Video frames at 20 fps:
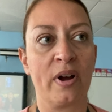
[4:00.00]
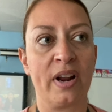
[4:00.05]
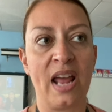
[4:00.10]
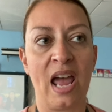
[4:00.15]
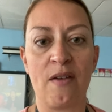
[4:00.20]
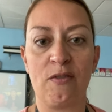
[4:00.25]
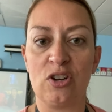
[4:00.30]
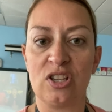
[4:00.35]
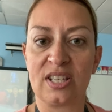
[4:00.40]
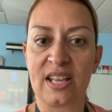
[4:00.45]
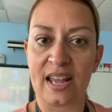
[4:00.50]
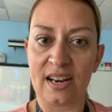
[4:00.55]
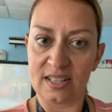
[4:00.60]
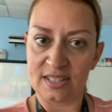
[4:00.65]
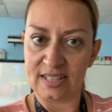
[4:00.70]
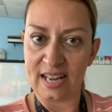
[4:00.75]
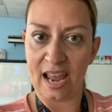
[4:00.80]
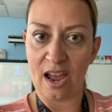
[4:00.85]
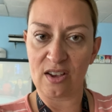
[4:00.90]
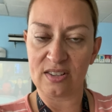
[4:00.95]
going to have you just kind of
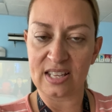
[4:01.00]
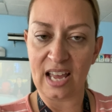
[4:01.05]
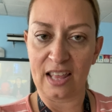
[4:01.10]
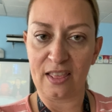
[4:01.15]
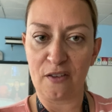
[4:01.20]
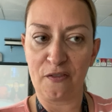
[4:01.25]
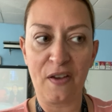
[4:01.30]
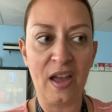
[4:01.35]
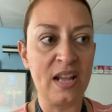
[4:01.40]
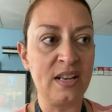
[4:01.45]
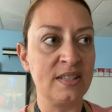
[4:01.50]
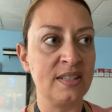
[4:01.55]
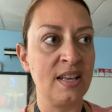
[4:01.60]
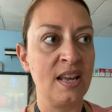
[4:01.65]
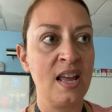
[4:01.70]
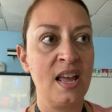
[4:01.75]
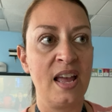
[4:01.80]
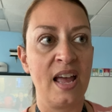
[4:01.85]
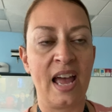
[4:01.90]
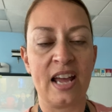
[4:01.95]
stay outside the fence.
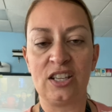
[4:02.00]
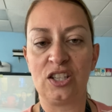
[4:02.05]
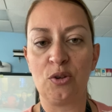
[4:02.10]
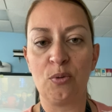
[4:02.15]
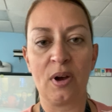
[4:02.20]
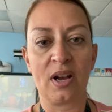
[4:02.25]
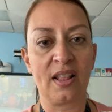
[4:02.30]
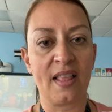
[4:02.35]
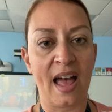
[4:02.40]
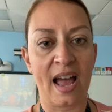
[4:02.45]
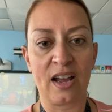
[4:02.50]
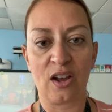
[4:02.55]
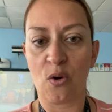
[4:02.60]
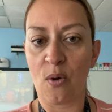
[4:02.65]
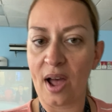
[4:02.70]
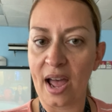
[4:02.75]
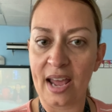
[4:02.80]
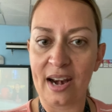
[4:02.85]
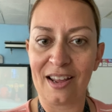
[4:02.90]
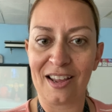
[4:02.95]
At 2 o'clock,
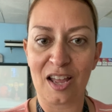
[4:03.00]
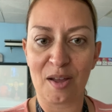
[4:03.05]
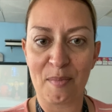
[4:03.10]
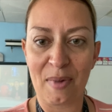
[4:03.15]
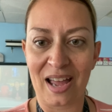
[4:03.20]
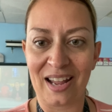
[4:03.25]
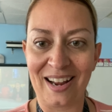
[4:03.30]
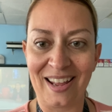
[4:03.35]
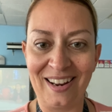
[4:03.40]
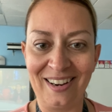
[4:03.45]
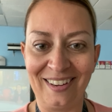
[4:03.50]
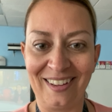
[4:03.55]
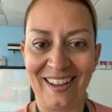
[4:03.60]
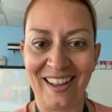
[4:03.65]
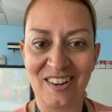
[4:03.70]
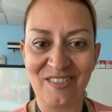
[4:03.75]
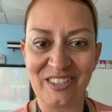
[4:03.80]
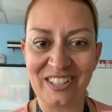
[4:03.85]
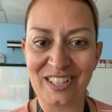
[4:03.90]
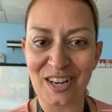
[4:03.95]
go ahead and come on in,
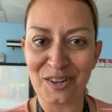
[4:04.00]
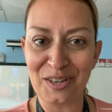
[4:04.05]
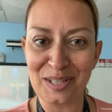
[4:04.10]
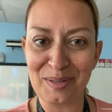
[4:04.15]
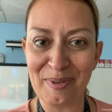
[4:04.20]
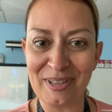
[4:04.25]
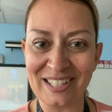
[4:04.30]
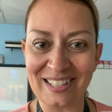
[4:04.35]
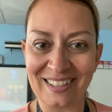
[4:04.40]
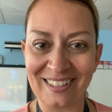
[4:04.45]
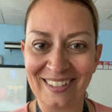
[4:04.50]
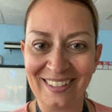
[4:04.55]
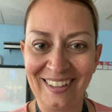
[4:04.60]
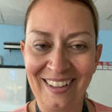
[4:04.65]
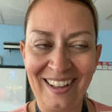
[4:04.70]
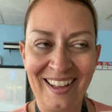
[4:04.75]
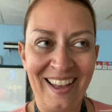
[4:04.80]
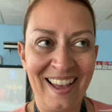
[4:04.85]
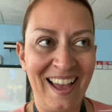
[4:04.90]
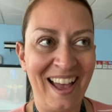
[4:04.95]
and we'll start dismissal.
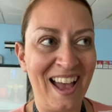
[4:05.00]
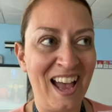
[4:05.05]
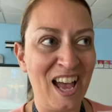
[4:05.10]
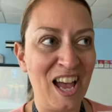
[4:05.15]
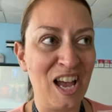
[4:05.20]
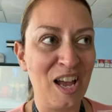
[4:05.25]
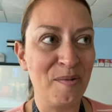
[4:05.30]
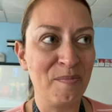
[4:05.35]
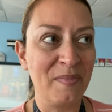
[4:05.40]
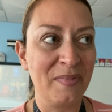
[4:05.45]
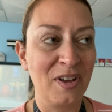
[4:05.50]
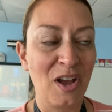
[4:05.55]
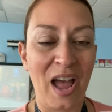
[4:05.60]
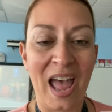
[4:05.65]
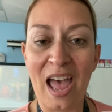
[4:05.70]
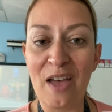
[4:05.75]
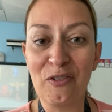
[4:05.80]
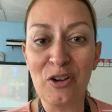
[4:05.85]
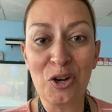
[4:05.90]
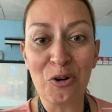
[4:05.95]

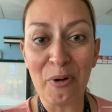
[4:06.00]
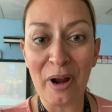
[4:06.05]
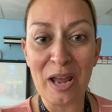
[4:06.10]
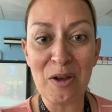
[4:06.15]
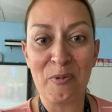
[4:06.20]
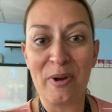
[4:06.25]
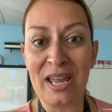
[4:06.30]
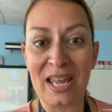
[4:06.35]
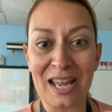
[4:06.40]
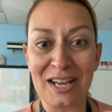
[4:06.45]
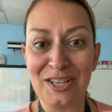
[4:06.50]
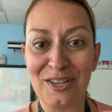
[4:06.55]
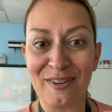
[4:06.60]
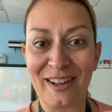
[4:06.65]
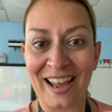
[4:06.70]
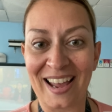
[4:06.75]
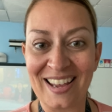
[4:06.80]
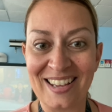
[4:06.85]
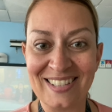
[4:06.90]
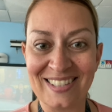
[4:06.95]
Have a great weekend, you
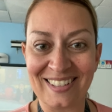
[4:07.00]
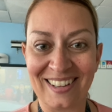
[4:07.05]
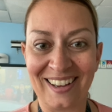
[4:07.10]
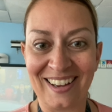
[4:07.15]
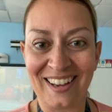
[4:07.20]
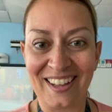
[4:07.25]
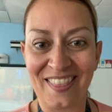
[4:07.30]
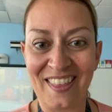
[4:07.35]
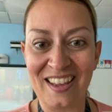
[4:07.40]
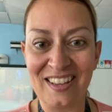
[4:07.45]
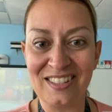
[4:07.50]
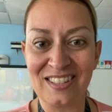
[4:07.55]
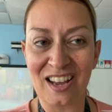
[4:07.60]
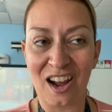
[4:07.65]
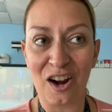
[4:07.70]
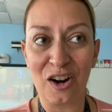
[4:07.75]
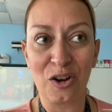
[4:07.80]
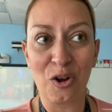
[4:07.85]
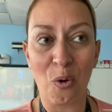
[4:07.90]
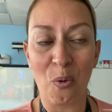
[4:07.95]
guys. Things
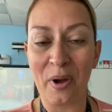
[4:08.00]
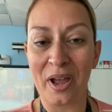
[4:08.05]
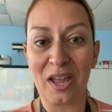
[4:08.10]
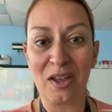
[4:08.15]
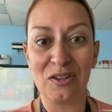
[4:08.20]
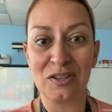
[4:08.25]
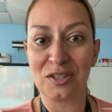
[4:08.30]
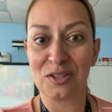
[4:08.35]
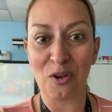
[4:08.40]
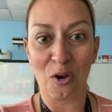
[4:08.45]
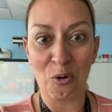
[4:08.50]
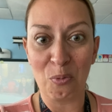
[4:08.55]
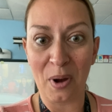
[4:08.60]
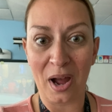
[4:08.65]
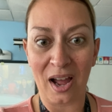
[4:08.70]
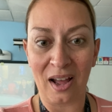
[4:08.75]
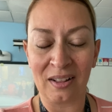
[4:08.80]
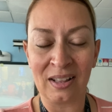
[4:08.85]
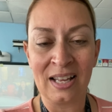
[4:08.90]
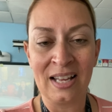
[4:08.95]
are going so
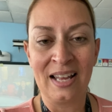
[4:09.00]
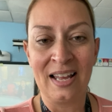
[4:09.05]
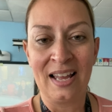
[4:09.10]
well.